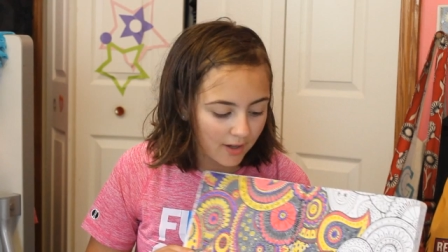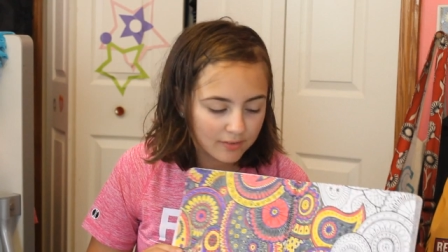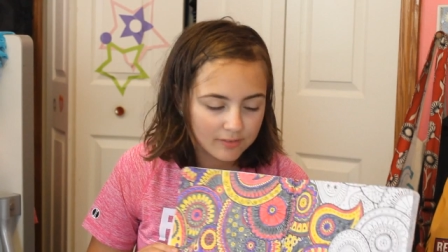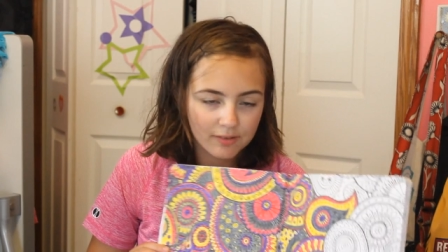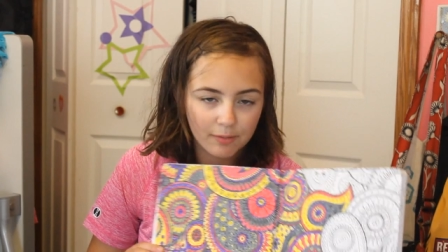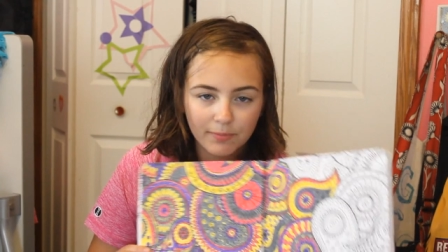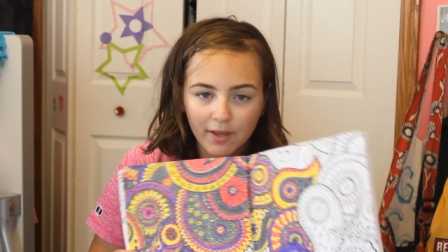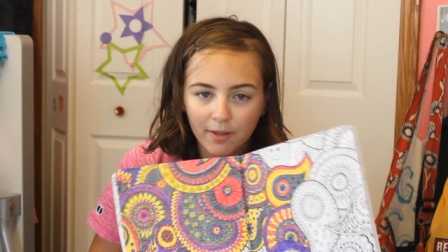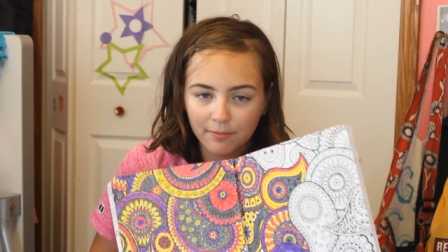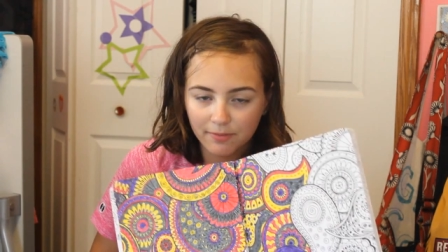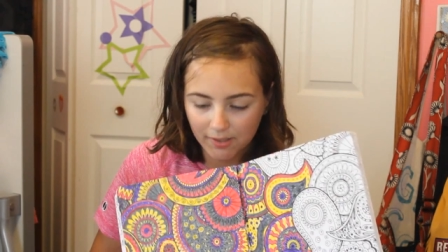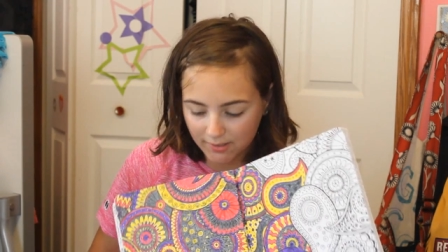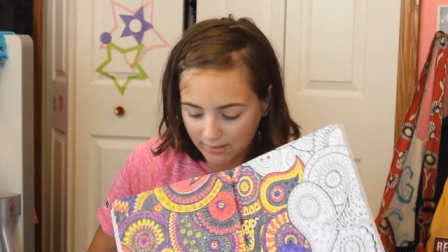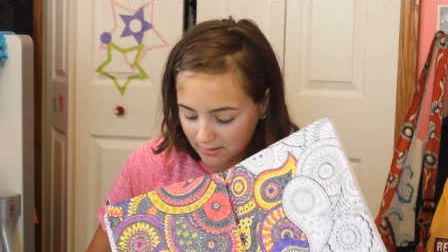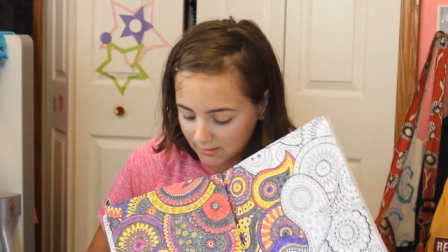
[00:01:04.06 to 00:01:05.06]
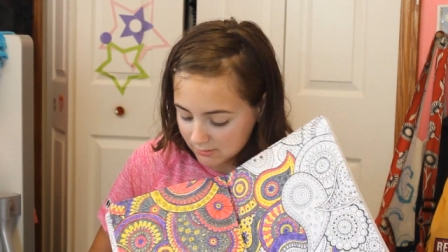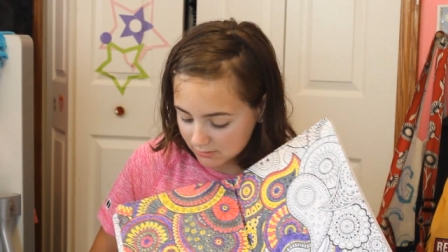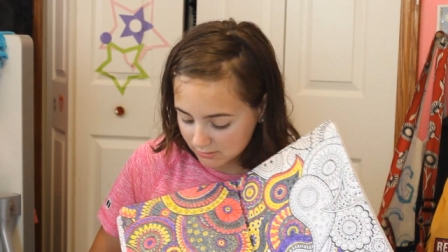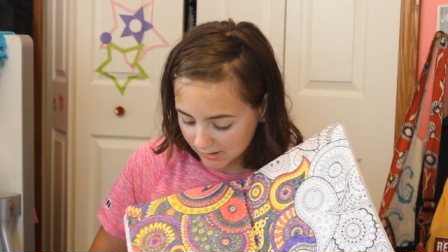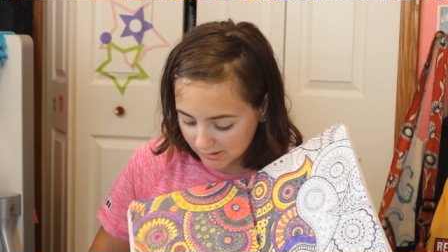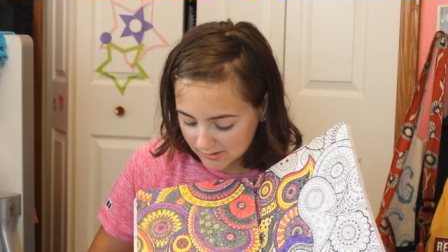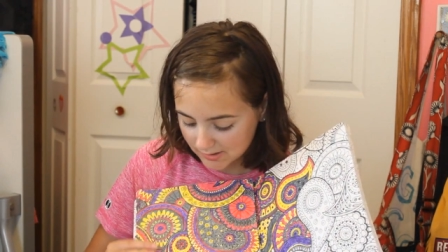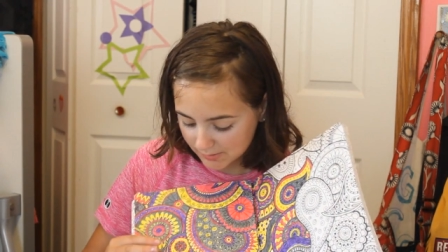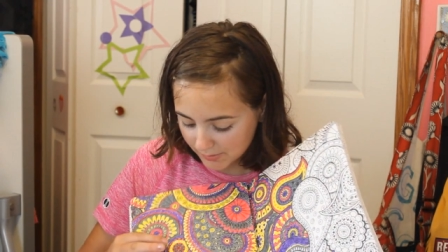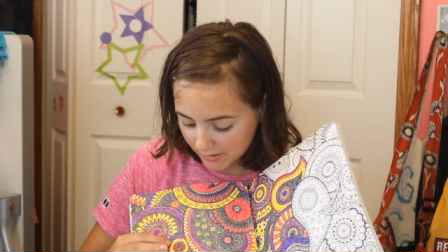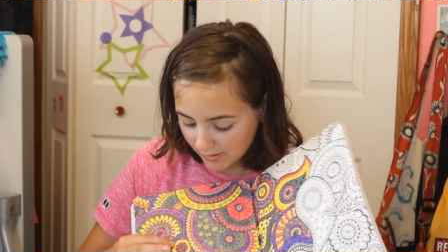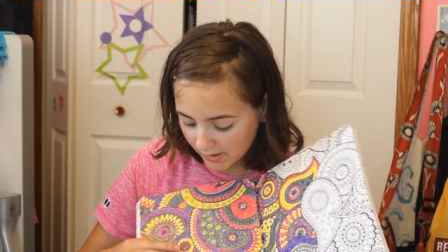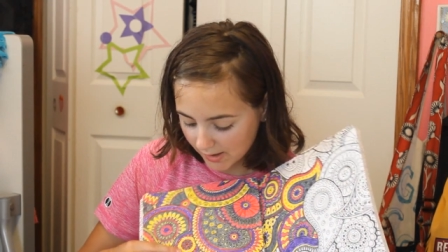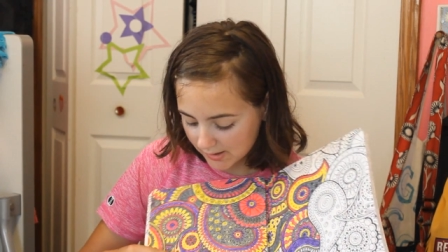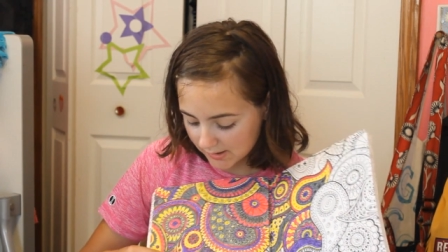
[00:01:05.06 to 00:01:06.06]
Uh, sometimes I get stressed
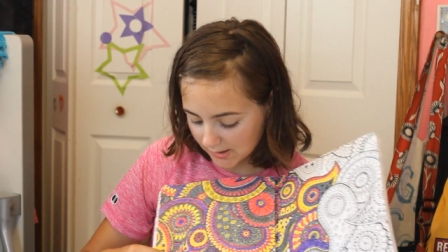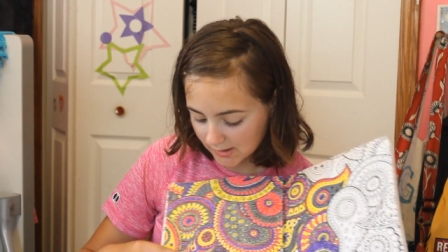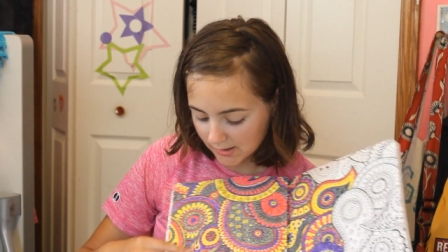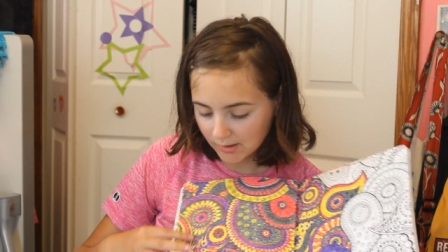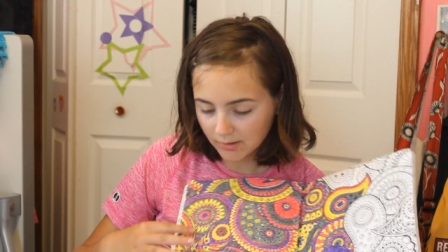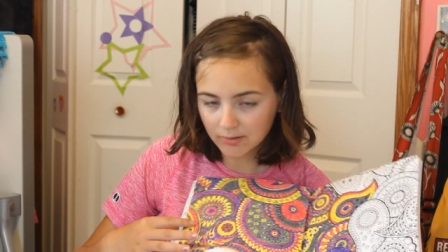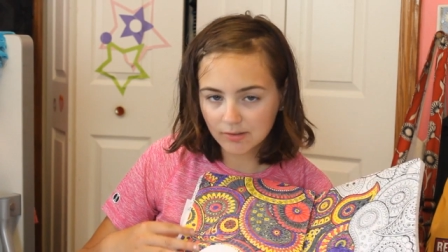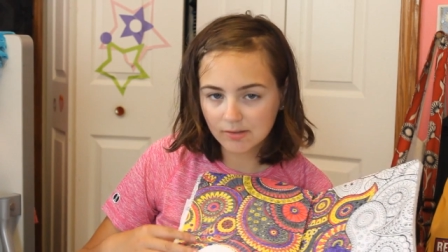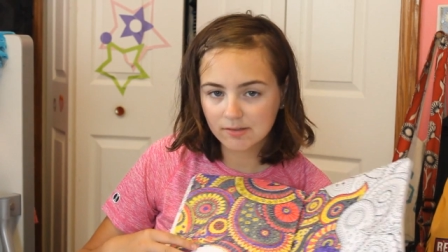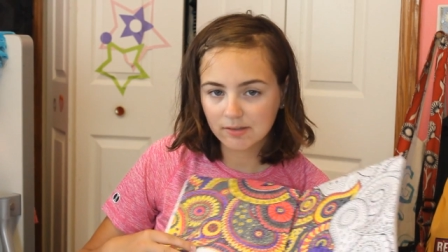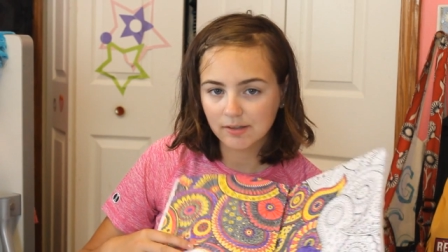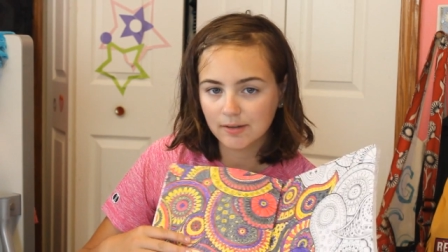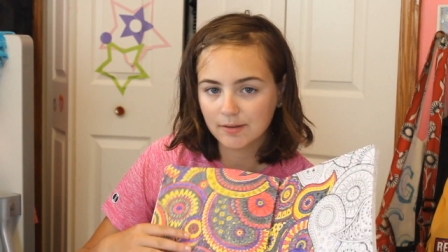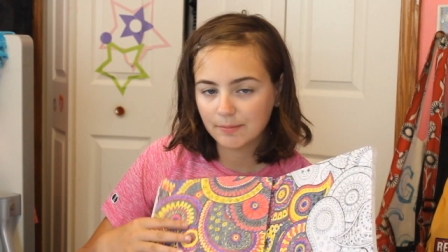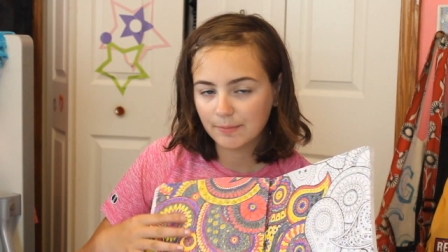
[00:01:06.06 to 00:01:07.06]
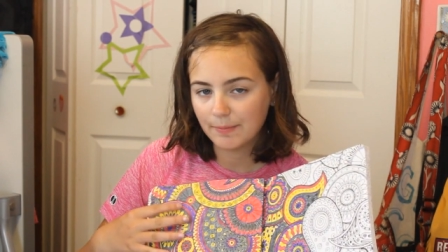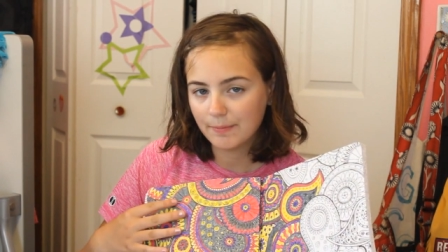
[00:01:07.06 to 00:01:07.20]
about, like, the colors, like,